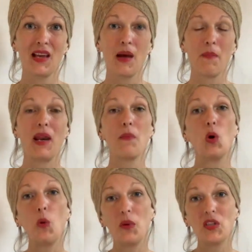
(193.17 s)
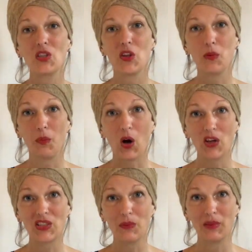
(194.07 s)
But I'm open to the
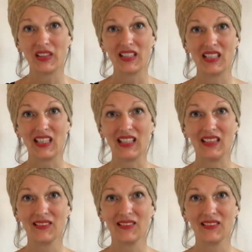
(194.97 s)
possibility